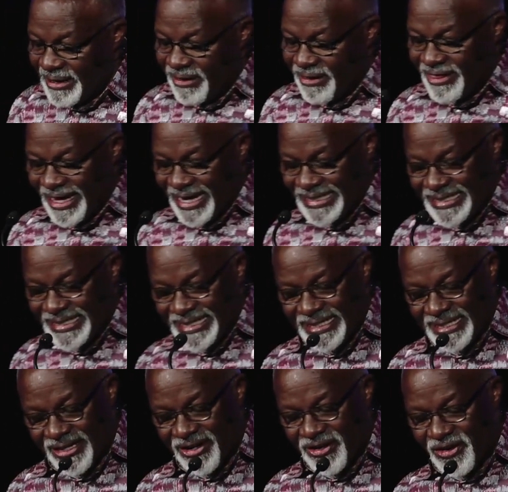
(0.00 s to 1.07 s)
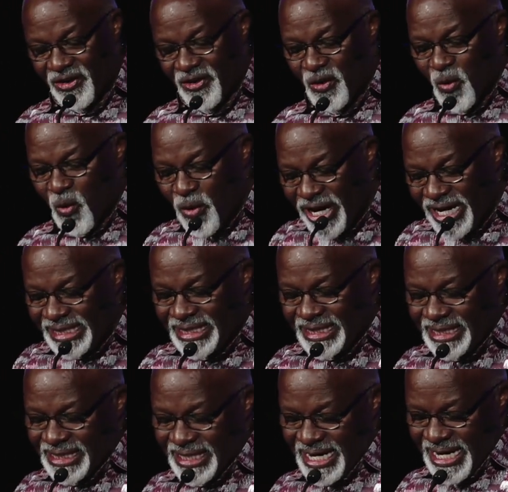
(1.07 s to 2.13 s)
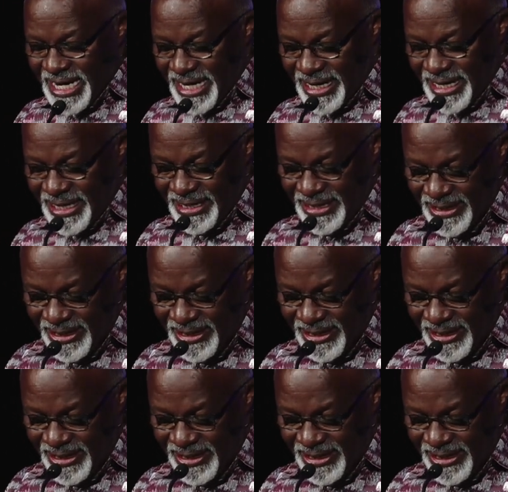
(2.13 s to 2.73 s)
That we see